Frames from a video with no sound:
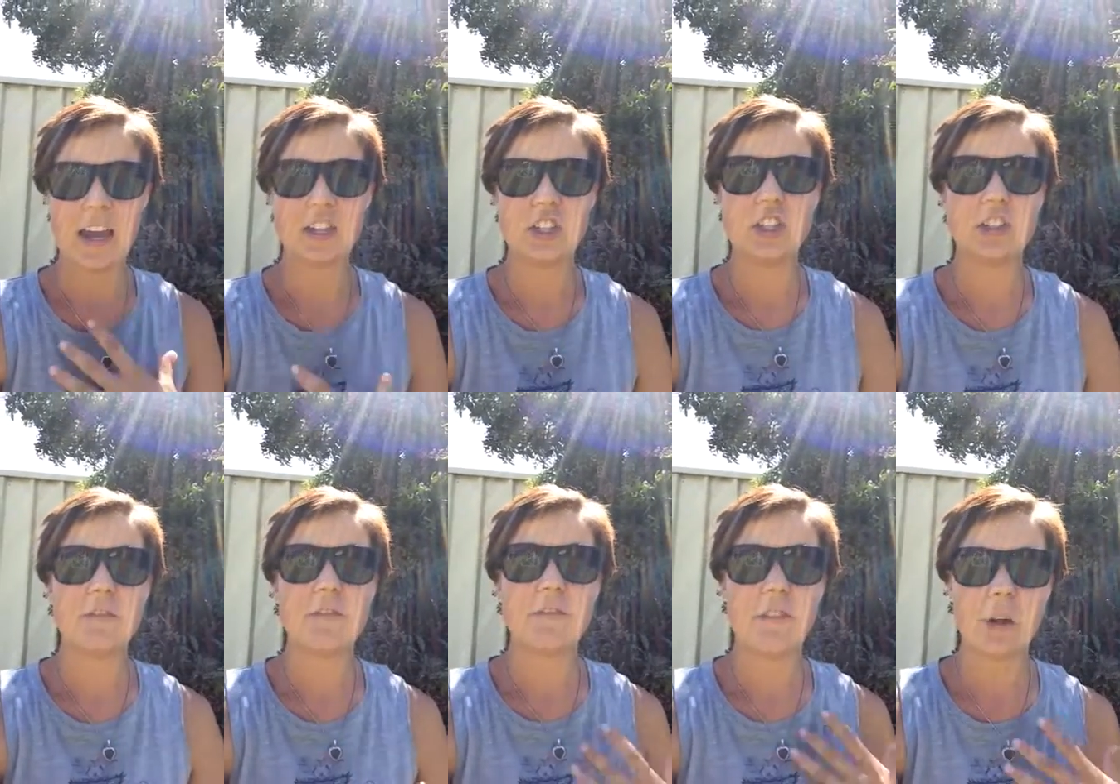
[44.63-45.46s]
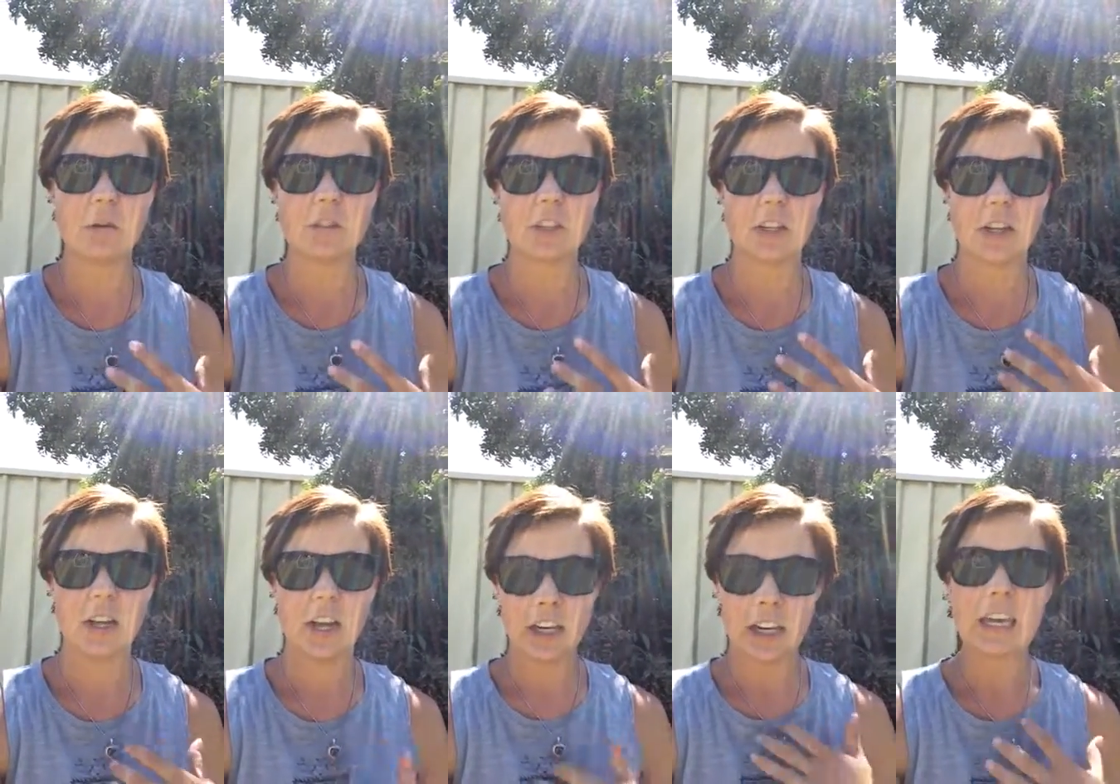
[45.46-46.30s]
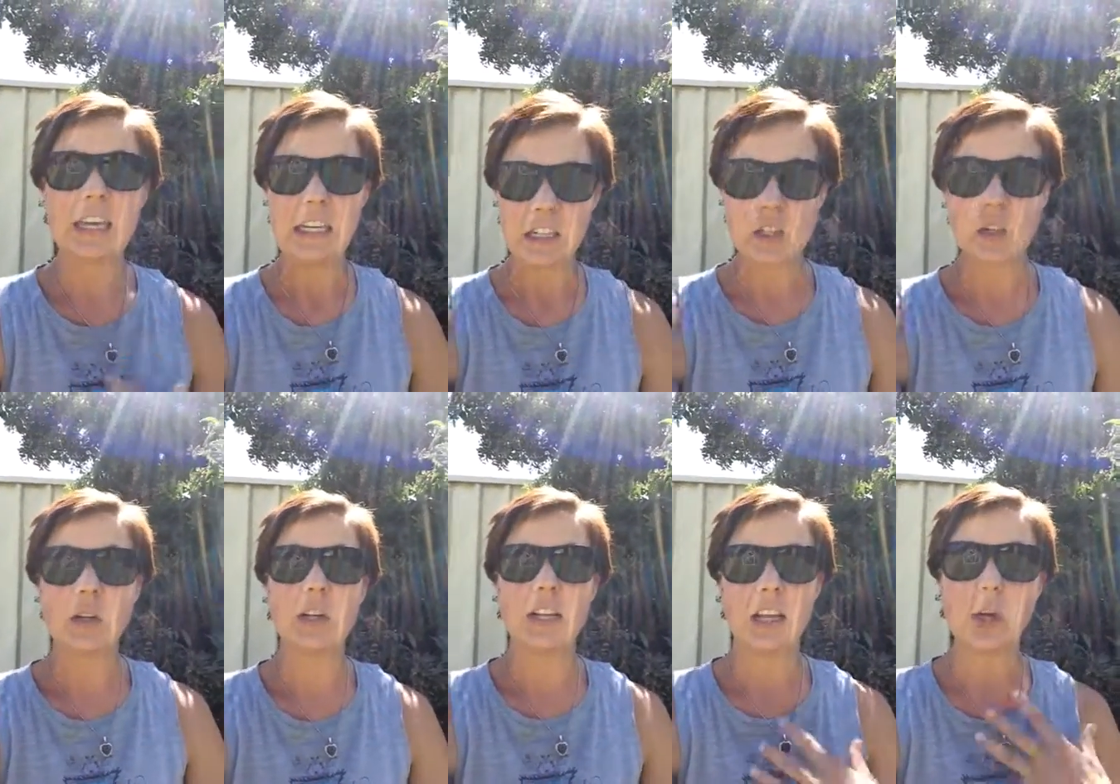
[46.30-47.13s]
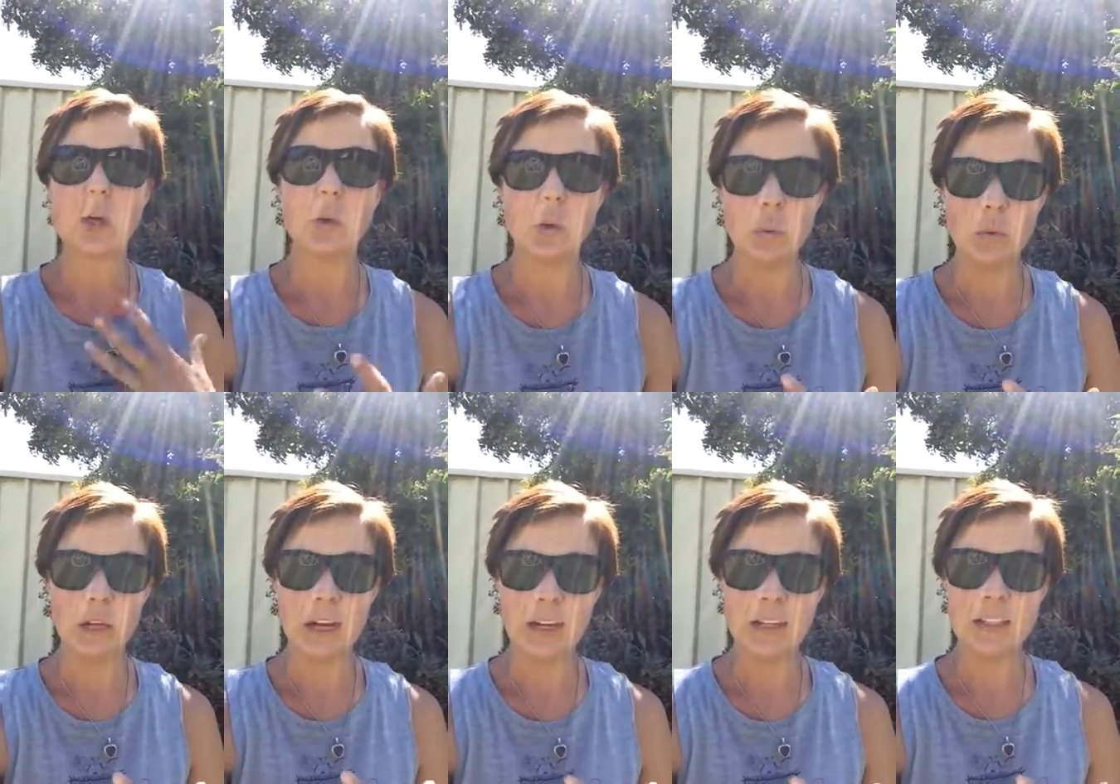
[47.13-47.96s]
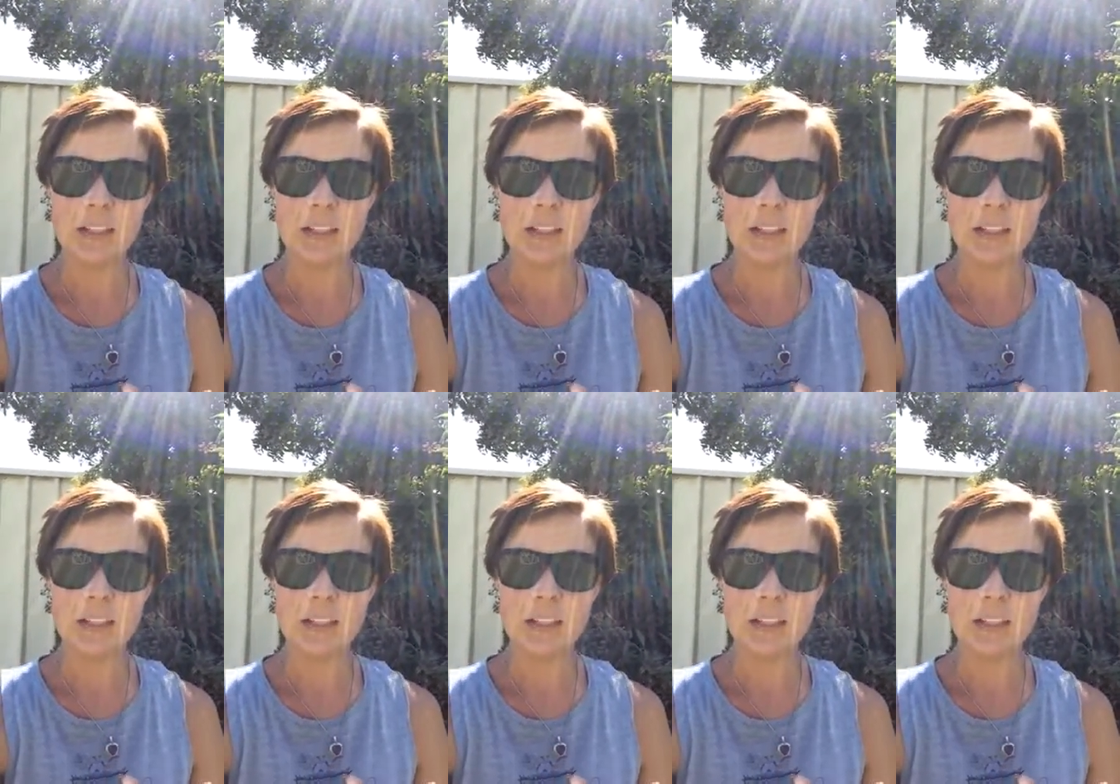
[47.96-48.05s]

And she just felt like internally cooler